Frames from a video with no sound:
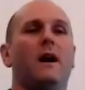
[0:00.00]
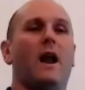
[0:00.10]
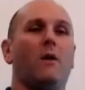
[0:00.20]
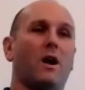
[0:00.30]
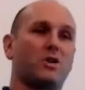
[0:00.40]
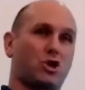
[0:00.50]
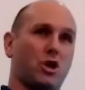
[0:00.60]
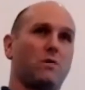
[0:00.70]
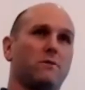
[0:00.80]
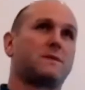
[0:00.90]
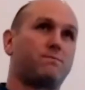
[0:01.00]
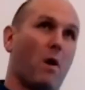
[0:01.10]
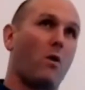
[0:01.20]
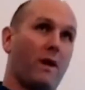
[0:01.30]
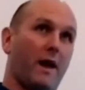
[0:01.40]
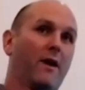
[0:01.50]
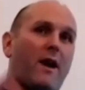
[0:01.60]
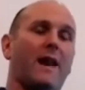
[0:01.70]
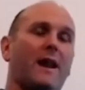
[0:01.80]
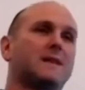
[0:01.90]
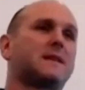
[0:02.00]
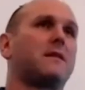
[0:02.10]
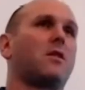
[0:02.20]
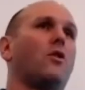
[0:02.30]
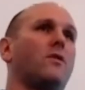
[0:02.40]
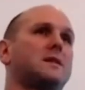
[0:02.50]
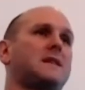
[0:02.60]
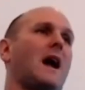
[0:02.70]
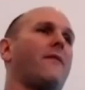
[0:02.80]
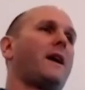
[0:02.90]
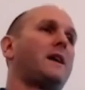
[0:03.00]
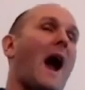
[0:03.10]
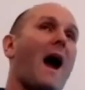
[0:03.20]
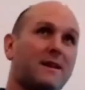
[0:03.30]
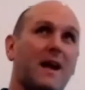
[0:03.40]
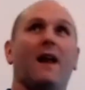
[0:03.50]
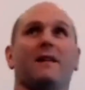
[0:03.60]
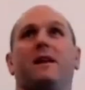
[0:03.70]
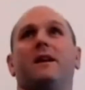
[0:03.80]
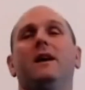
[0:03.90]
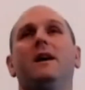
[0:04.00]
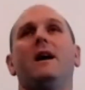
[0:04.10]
I want students both here and listening to understand that you are talented,